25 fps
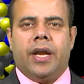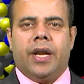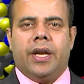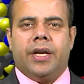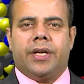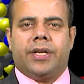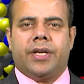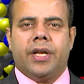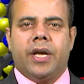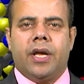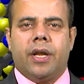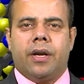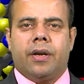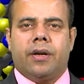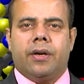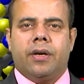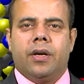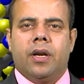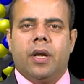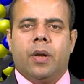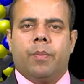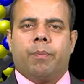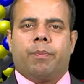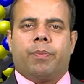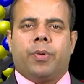In
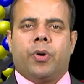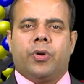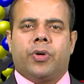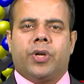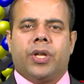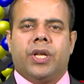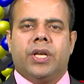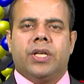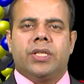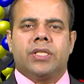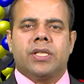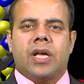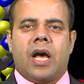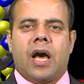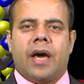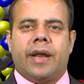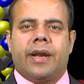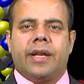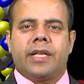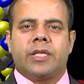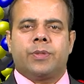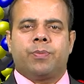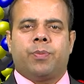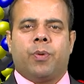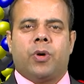turn, proteins are
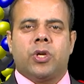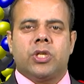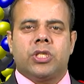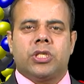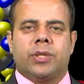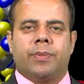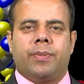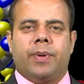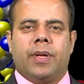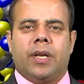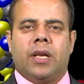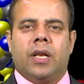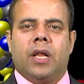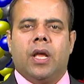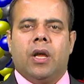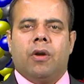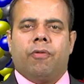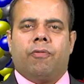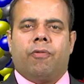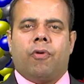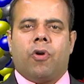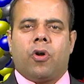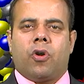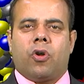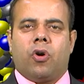responsible
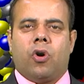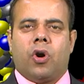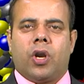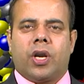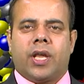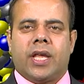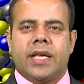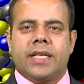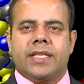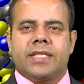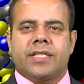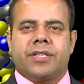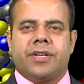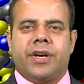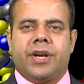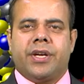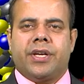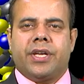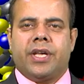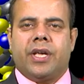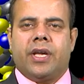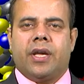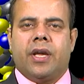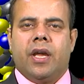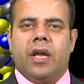for
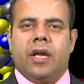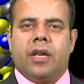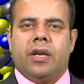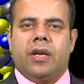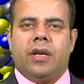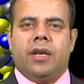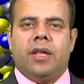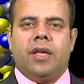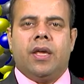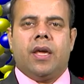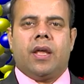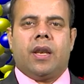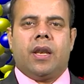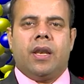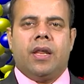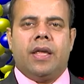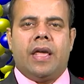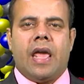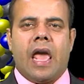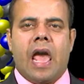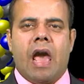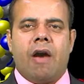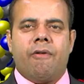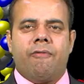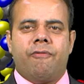orchestrating
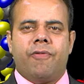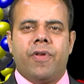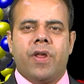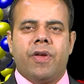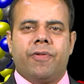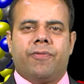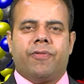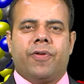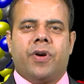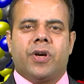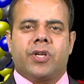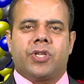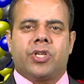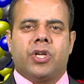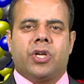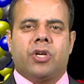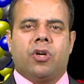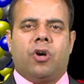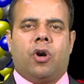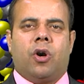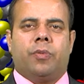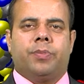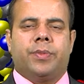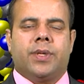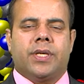nearly every
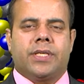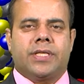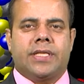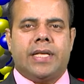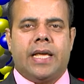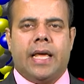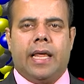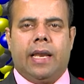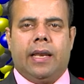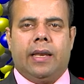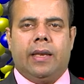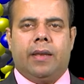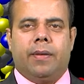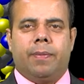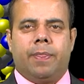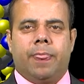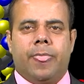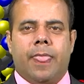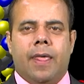function of the cell.